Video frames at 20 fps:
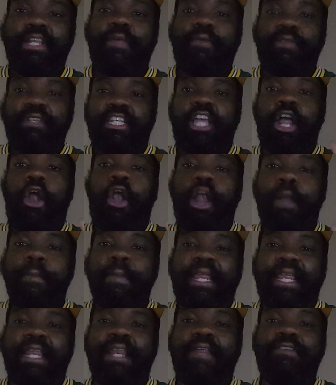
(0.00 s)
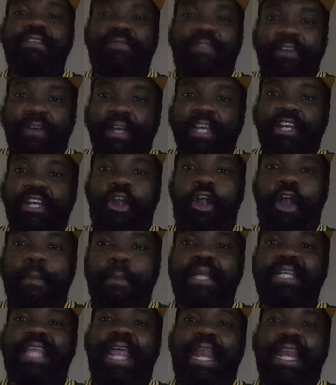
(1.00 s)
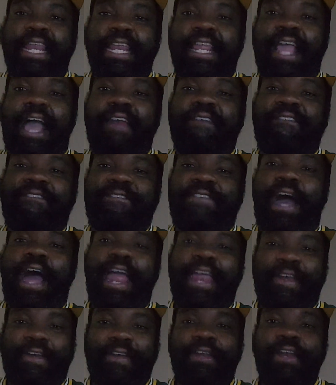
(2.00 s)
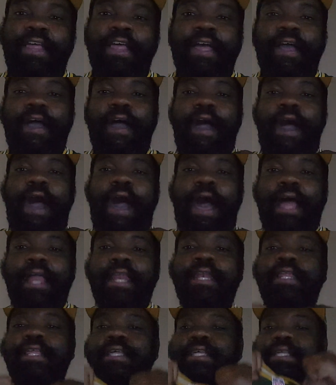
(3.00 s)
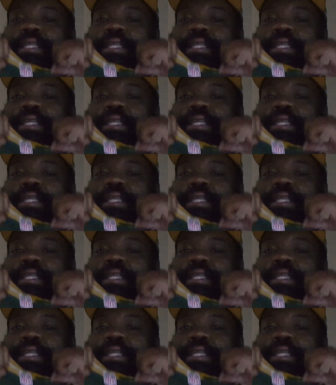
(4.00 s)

was karmic. It was very karmic that he got fired on